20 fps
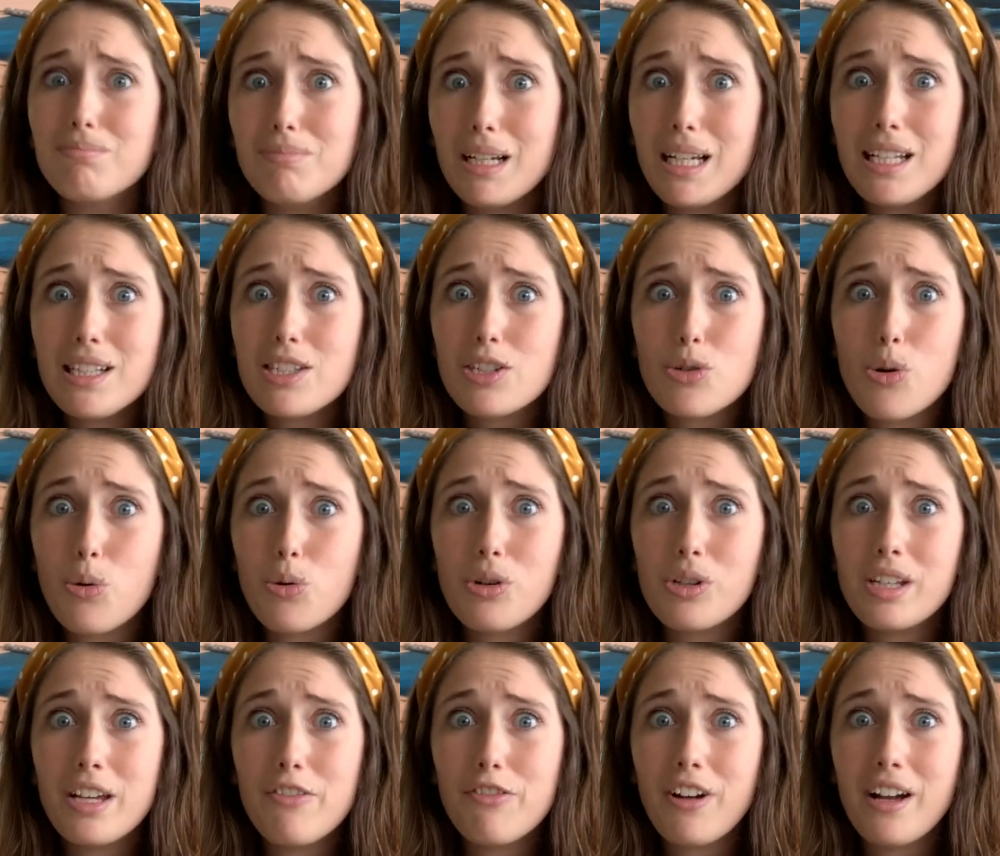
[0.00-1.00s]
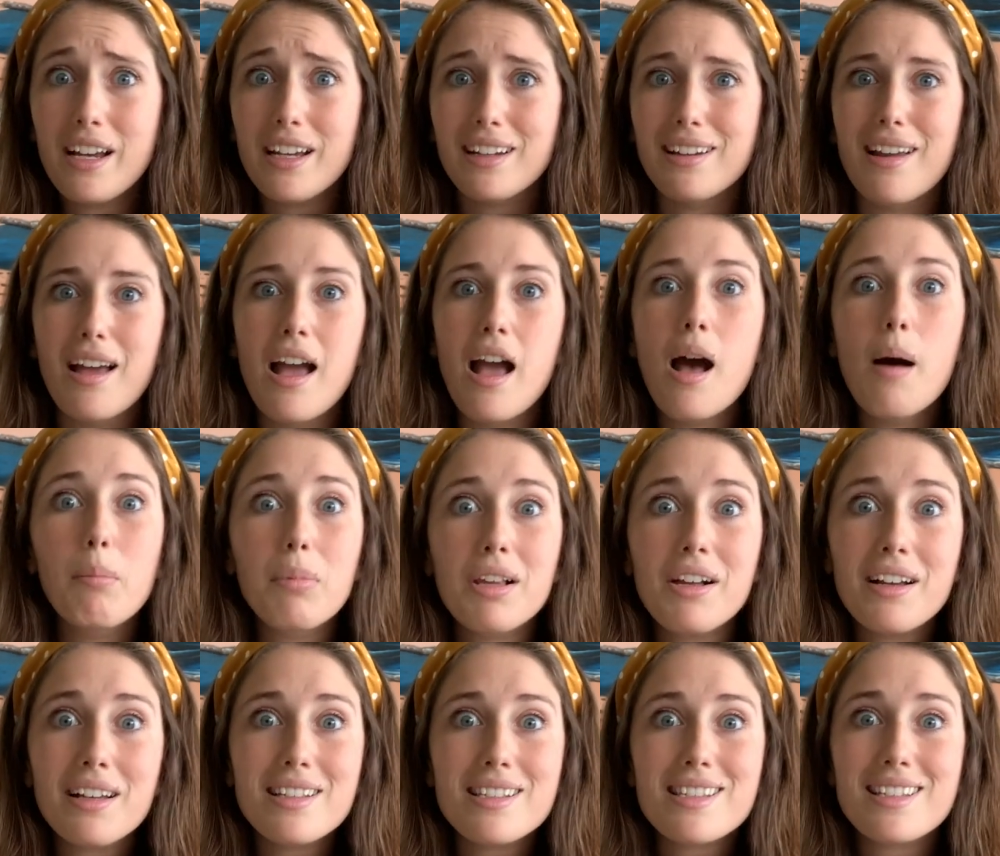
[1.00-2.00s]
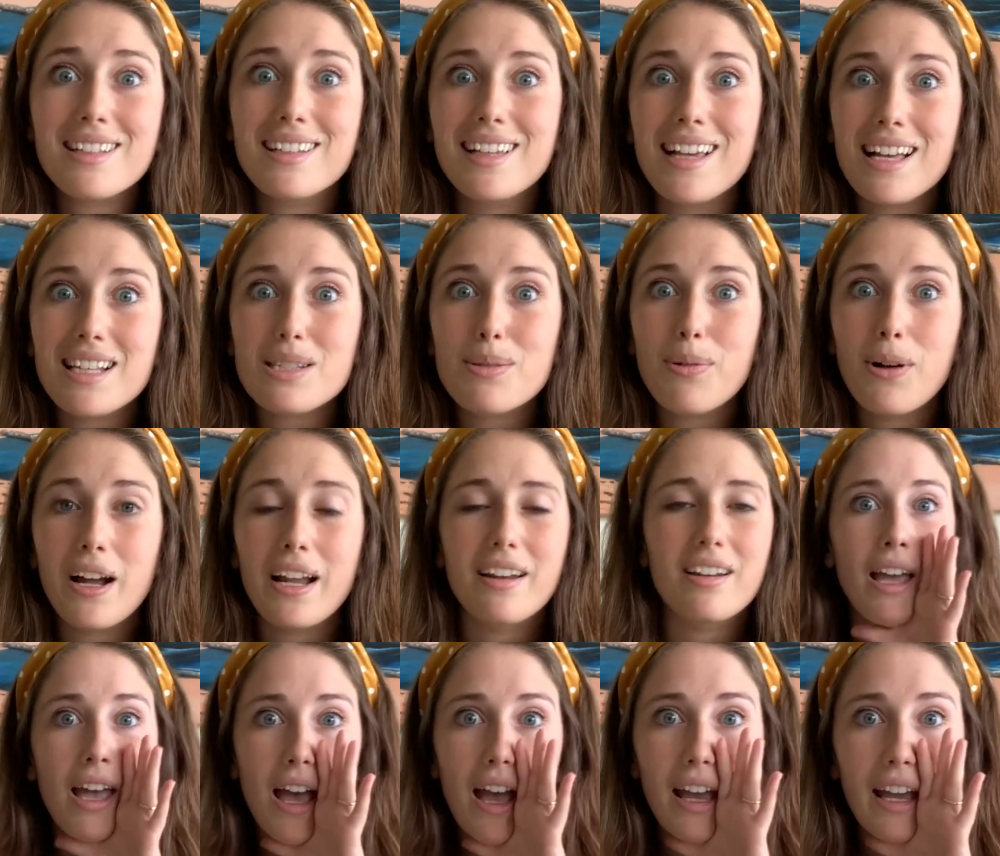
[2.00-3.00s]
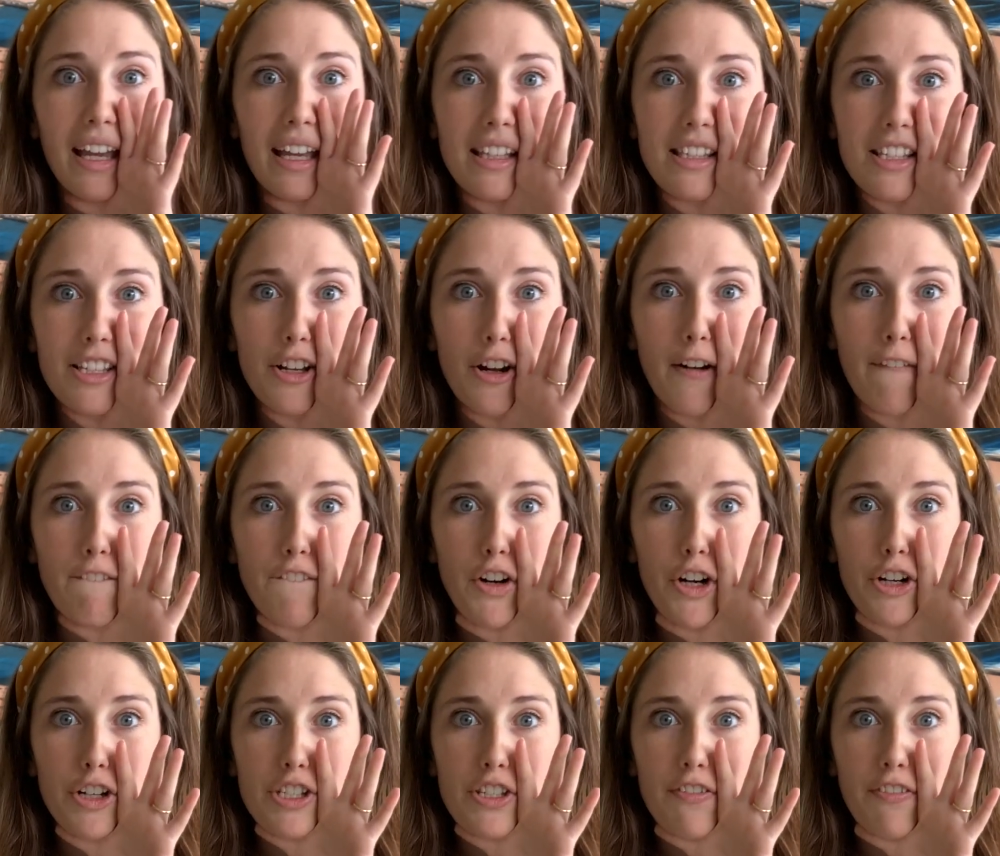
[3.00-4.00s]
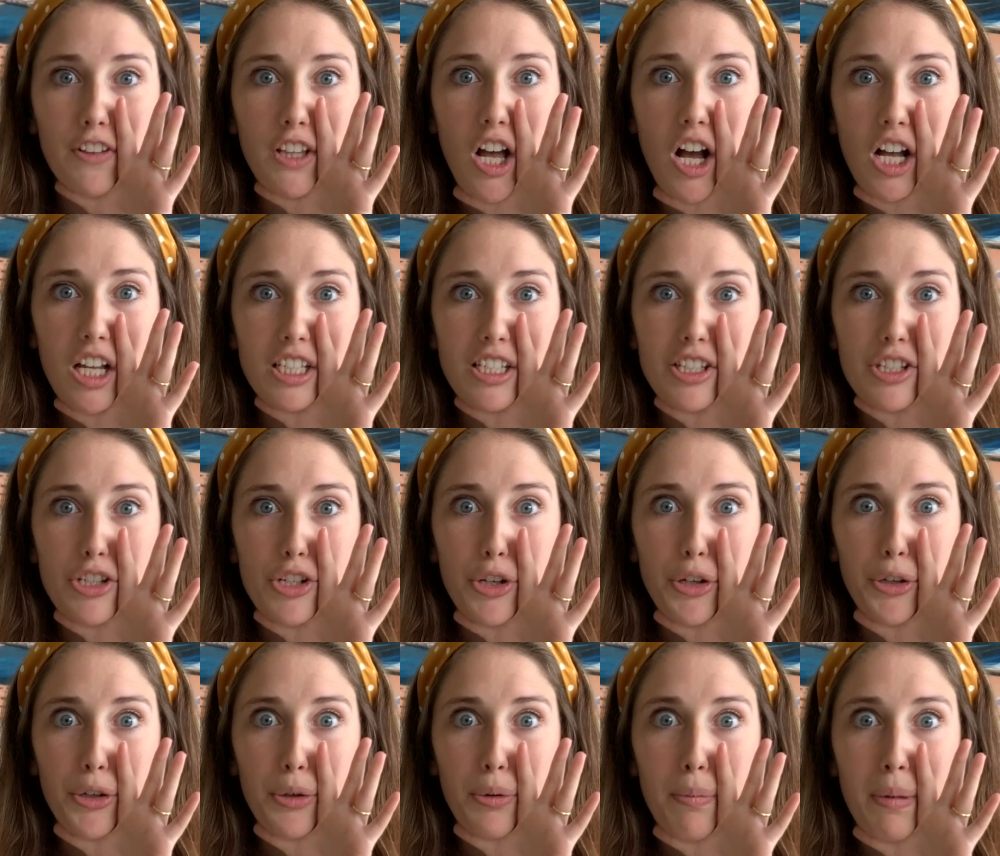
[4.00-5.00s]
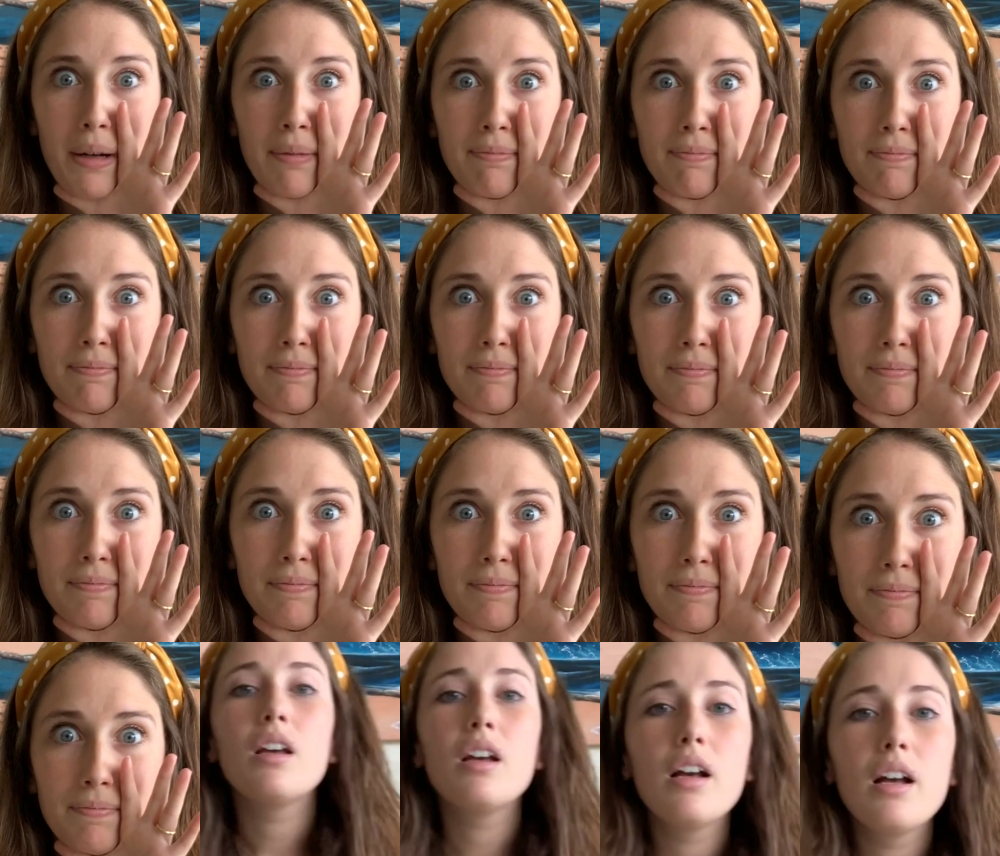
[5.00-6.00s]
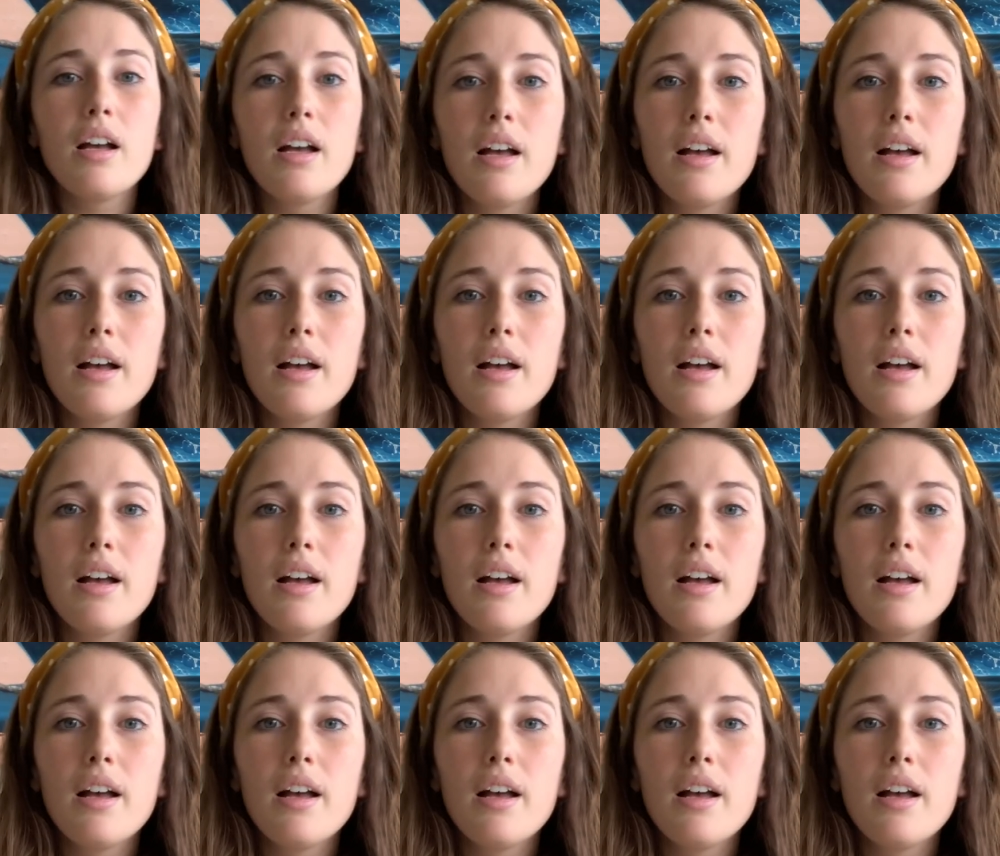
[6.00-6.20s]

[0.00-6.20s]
It's totally fine. Plus, guess what? It's your first FLOSSTUBE.